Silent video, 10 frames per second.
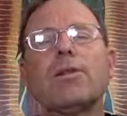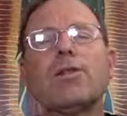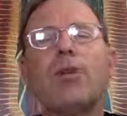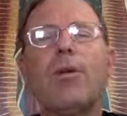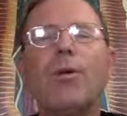
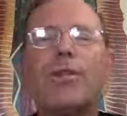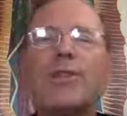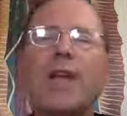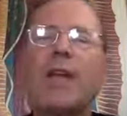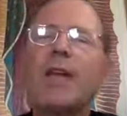So when we
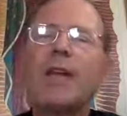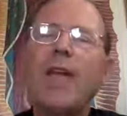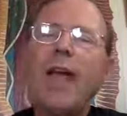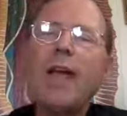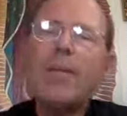say the
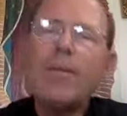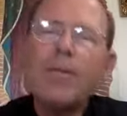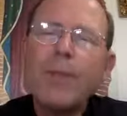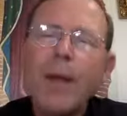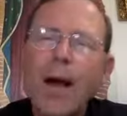name
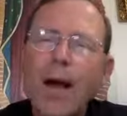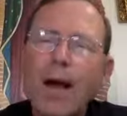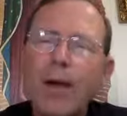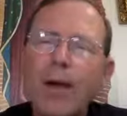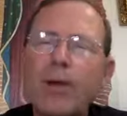of
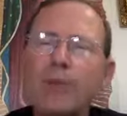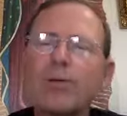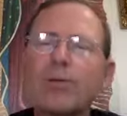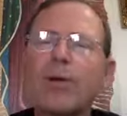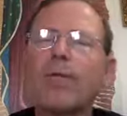God, it
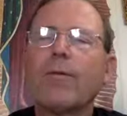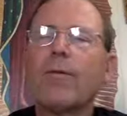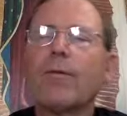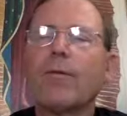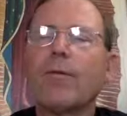also ref
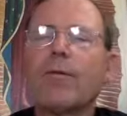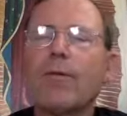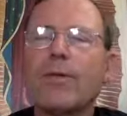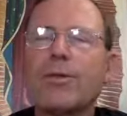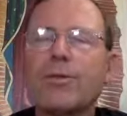
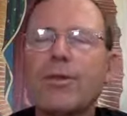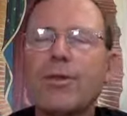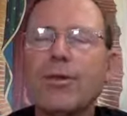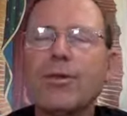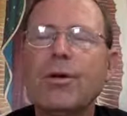refers
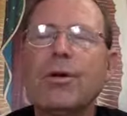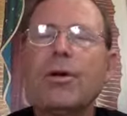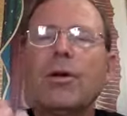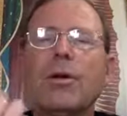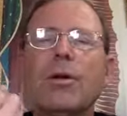to
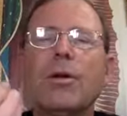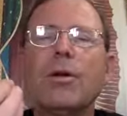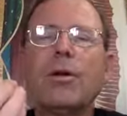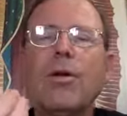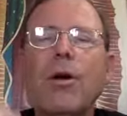
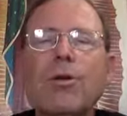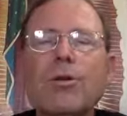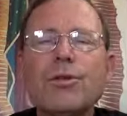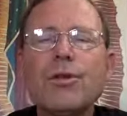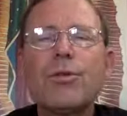
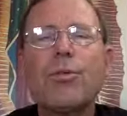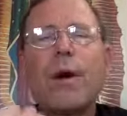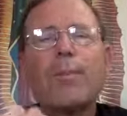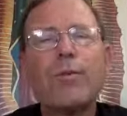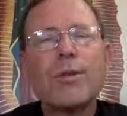those who
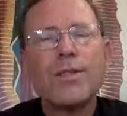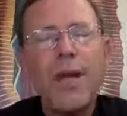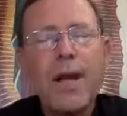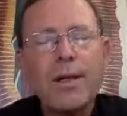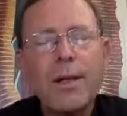
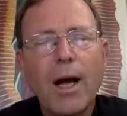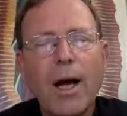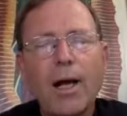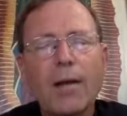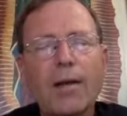represent
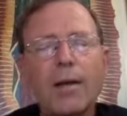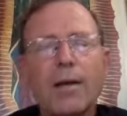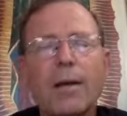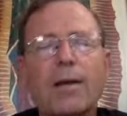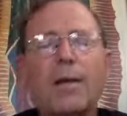God,
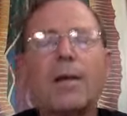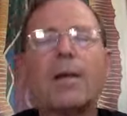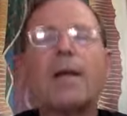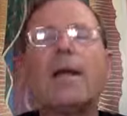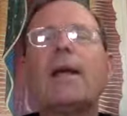
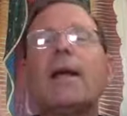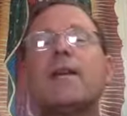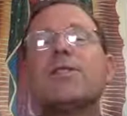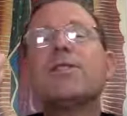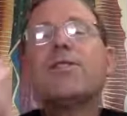
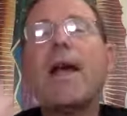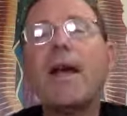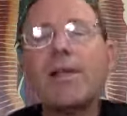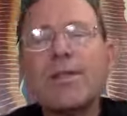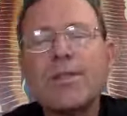His
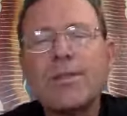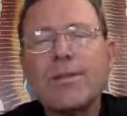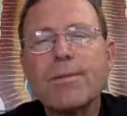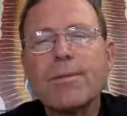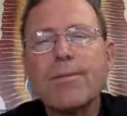
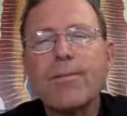saints,